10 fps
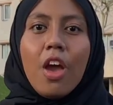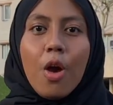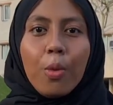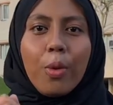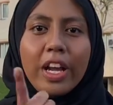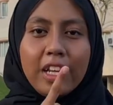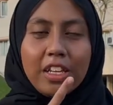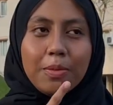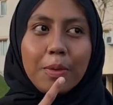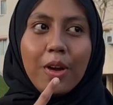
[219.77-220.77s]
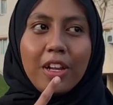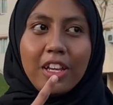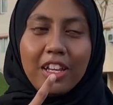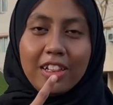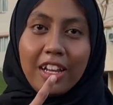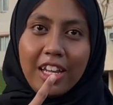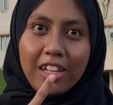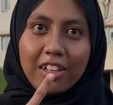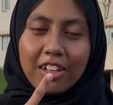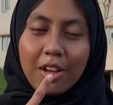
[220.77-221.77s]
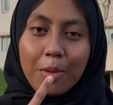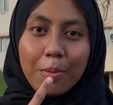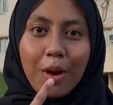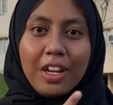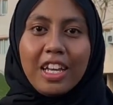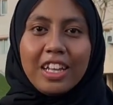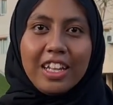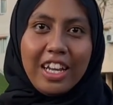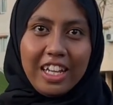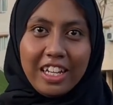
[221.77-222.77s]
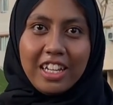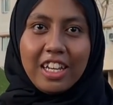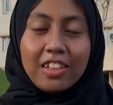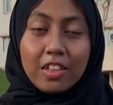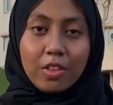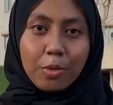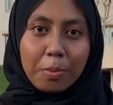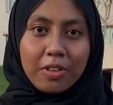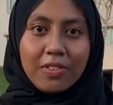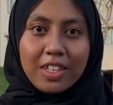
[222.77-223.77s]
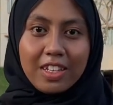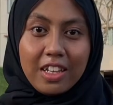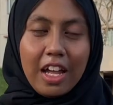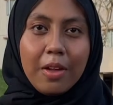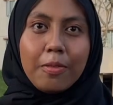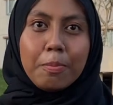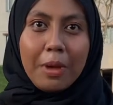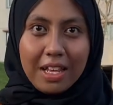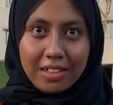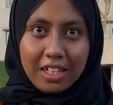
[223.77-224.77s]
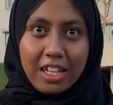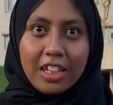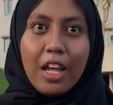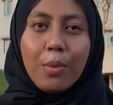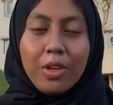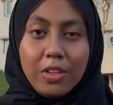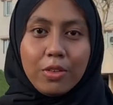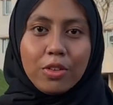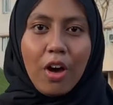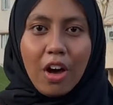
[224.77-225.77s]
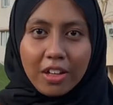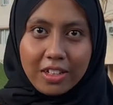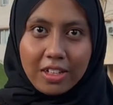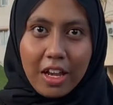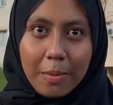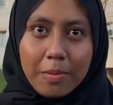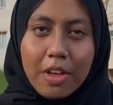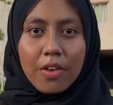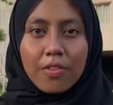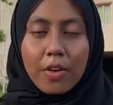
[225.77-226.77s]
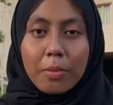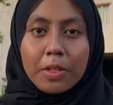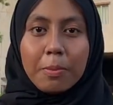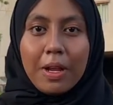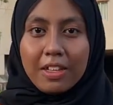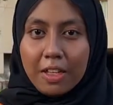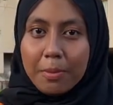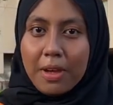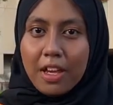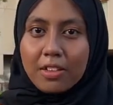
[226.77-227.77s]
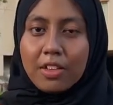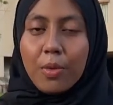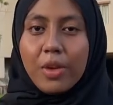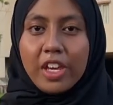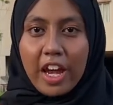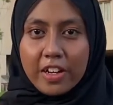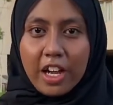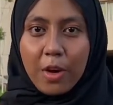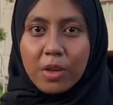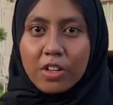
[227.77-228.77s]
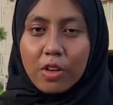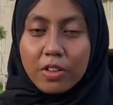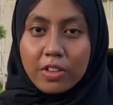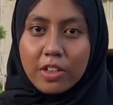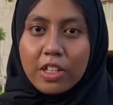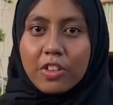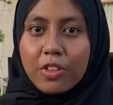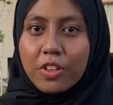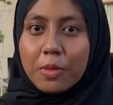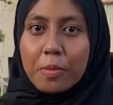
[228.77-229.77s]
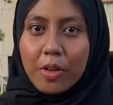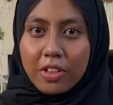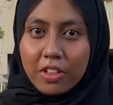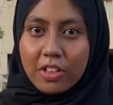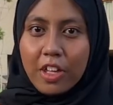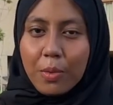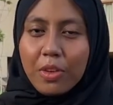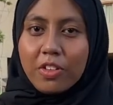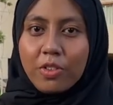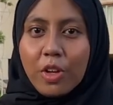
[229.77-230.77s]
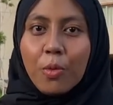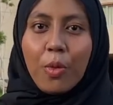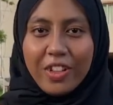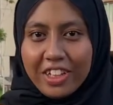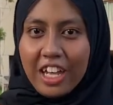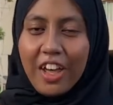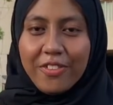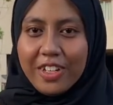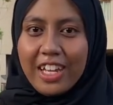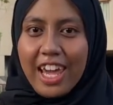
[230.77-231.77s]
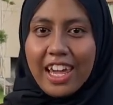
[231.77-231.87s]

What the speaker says: What is polyethylene? Polyethylene is a super versatile plastic that we use all the time. From the plastic bags that we carry our groceries to the bottle that we drink water every day.